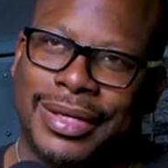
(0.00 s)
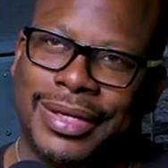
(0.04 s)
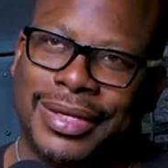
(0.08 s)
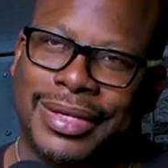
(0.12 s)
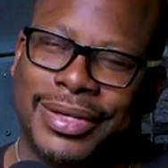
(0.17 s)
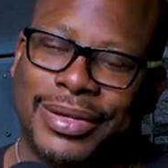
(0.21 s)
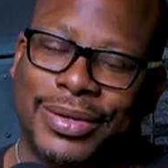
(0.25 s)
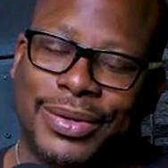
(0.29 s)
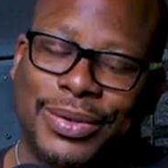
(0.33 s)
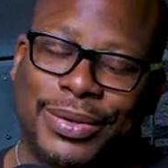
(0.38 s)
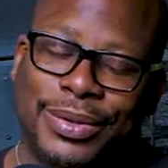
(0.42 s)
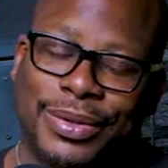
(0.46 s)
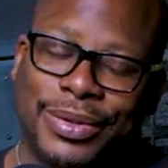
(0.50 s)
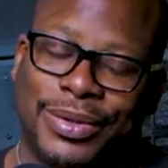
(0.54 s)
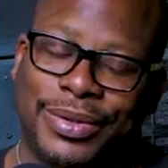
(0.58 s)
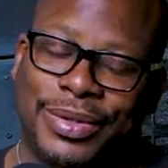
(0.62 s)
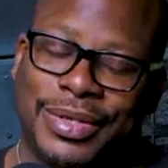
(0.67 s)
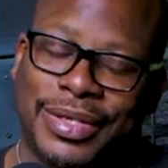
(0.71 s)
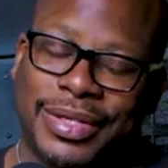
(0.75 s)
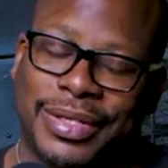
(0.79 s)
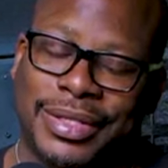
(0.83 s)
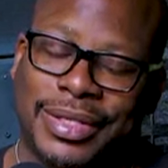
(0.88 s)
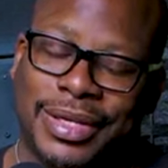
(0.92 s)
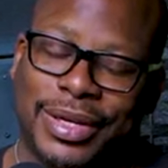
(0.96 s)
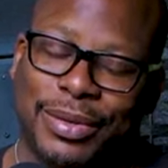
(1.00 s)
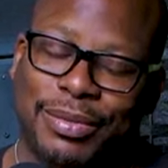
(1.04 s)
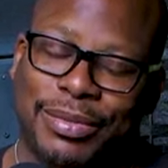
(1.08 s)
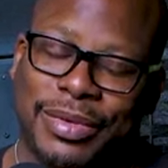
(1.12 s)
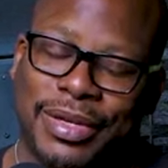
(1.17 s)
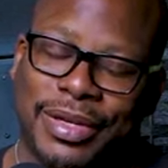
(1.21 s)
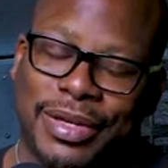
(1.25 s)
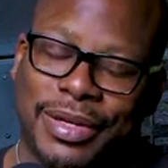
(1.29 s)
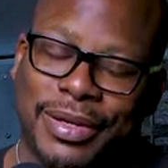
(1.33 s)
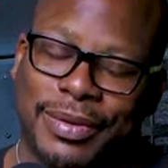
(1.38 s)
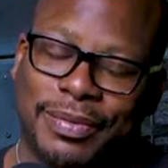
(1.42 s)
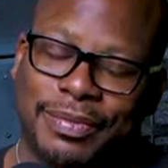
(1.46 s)
Ooh, you just summed
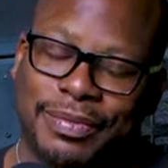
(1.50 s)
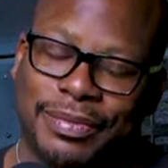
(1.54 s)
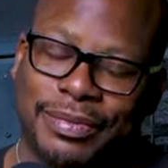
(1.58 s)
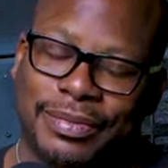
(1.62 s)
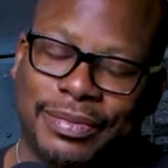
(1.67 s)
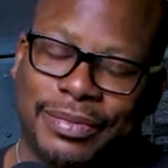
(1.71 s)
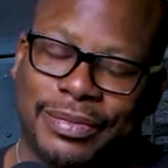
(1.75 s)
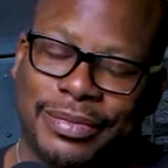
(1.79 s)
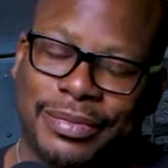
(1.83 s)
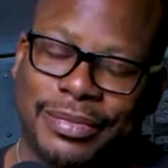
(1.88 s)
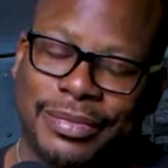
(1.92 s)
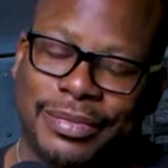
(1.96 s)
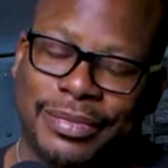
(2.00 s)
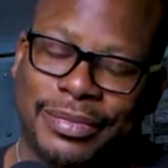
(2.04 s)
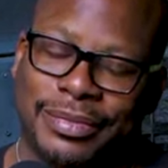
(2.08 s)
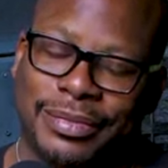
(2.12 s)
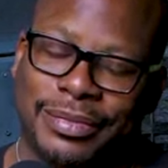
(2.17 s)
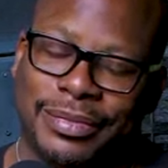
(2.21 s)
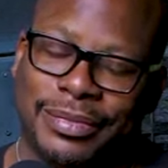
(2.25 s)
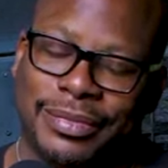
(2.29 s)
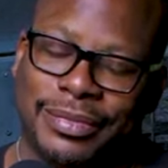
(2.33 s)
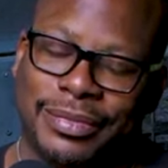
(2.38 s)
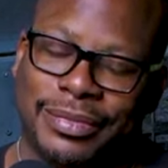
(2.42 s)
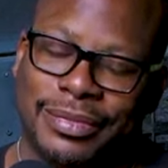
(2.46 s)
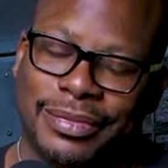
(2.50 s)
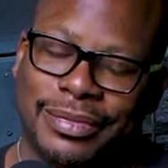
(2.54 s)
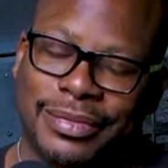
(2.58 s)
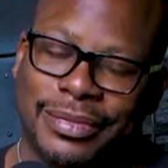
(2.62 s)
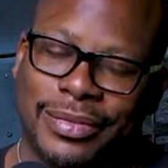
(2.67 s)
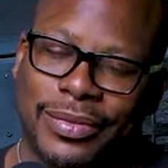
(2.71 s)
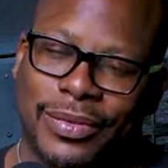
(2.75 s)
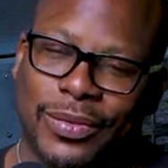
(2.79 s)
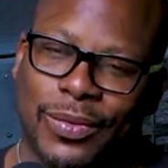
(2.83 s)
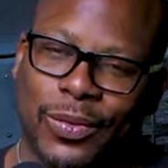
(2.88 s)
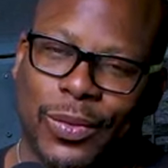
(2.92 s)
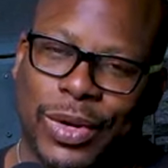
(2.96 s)
up
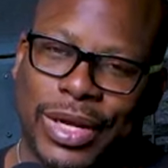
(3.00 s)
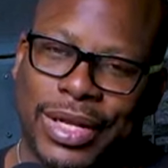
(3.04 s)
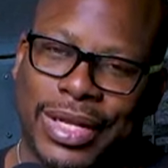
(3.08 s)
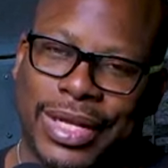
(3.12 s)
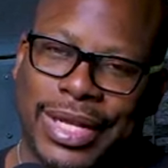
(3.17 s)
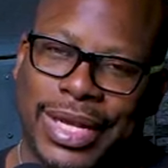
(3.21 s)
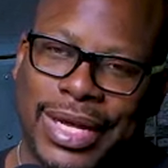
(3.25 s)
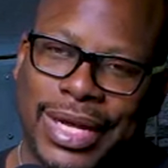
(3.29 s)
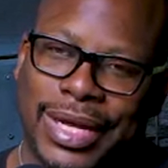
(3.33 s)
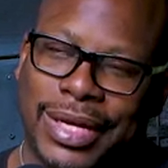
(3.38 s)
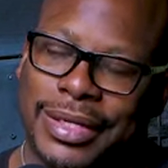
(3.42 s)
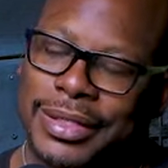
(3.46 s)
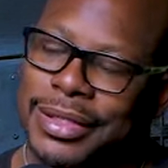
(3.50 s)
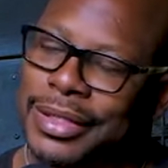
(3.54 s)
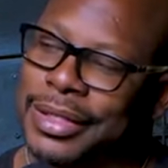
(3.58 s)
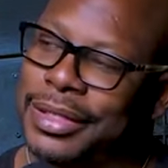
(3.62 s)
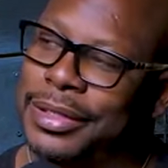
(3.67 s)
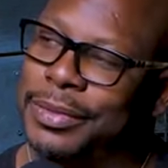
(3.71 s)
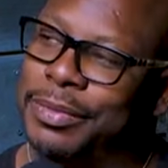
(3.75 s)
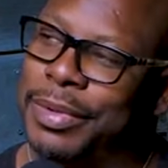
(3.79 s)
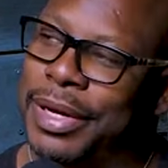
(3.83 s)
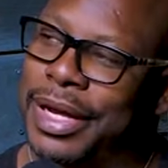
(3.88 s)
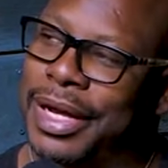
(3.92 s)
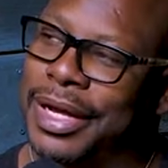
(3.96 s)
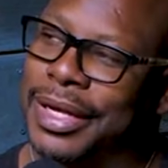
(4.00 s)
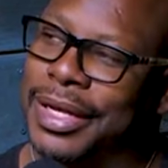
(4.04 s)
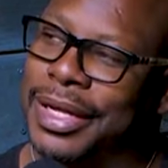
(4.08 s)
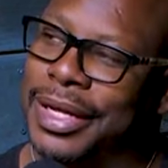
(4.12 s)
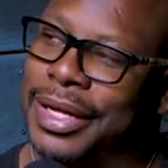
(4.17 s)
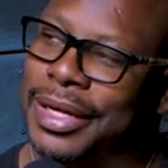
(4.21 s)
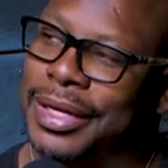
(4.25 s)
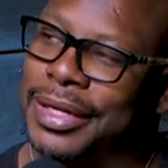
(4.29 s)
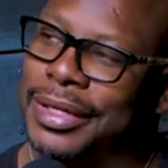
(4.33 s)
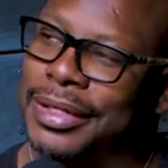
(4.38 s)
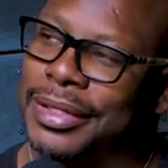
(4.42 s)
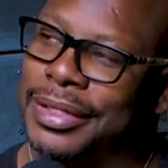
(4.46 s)
what led to this
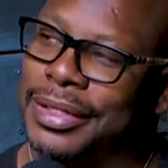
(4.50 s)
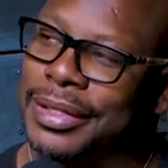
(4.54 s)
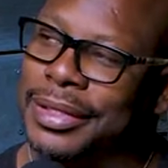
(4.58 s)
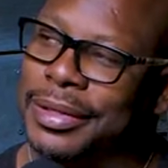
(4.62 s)
podcast,